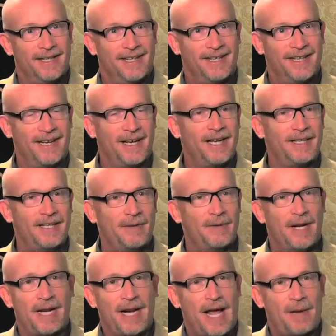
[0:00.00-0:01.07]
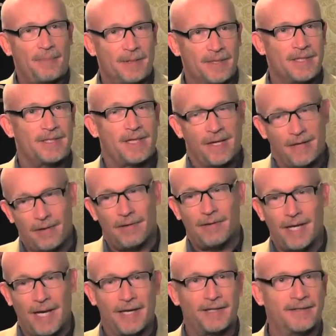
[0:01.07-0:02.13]
And then when it happens, it's like, oh,
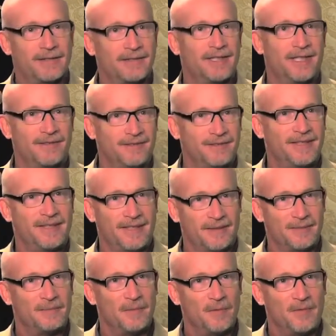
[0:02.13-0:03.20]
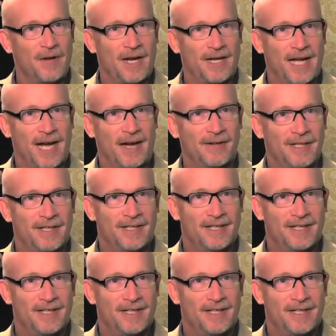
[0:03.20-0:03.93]
okay, you know, I can move on now.